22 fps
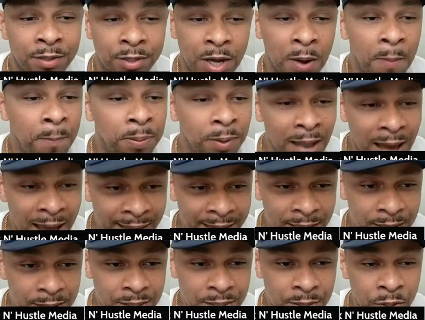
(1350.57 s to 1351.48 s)

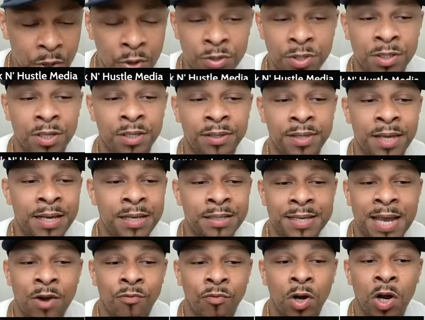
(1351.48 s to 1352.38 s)
compliance. Those are the
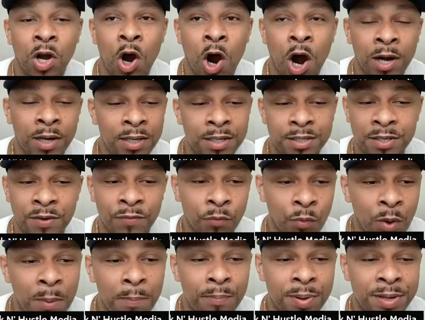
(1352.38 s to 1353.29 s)
things that, regardless of
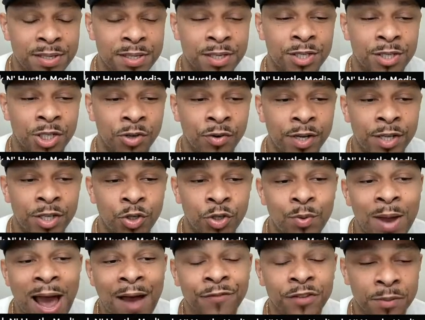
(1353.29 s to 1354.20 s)
what business you're in,
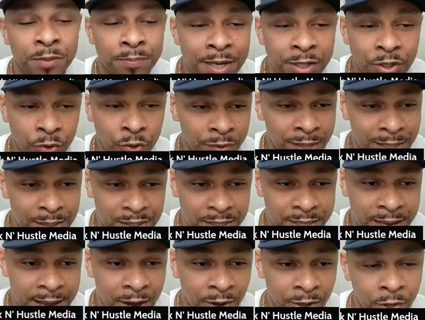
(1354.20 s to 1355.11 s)
you have to make sure that's
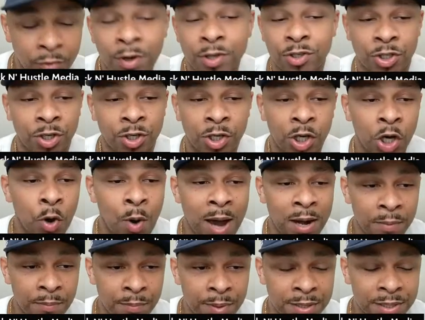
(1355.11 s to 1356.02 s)
sound, or else you're going to go
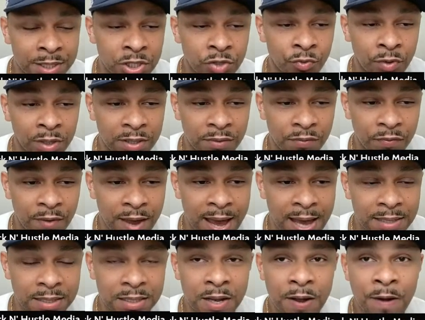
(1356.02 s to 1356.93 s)
out of business really
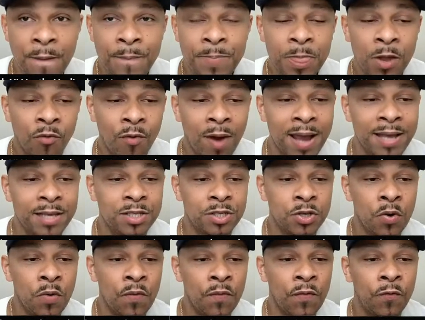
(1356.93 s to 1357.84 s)
fast, right?
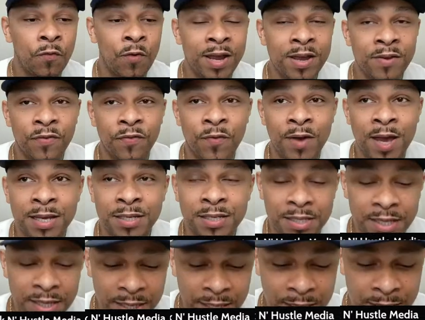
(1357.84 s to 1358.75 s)
So Freight
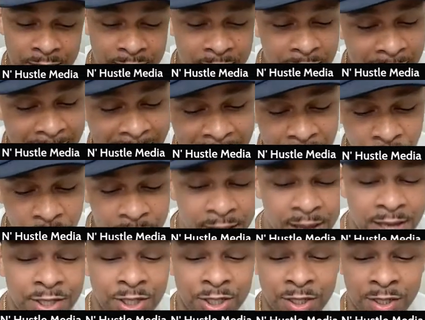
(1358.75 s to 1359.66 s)
Fest is an
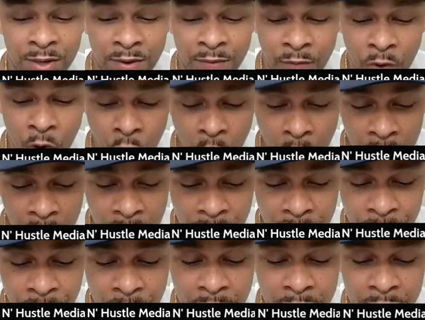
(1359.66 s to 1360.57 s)
aggregation of all
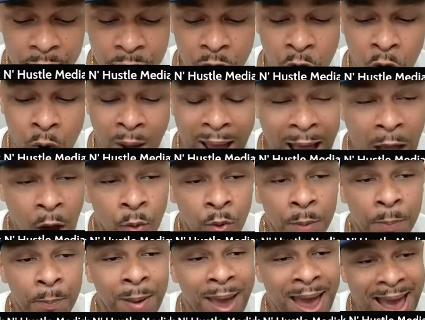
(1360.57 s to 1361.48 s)
of
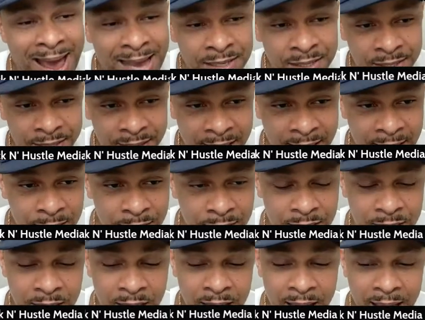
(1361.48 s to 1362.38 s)
our past
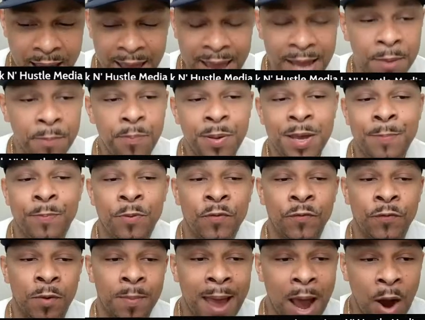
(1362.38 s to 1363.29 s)
guests and people
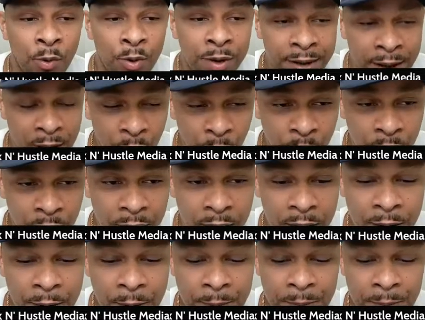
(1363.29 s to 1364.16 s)
from our network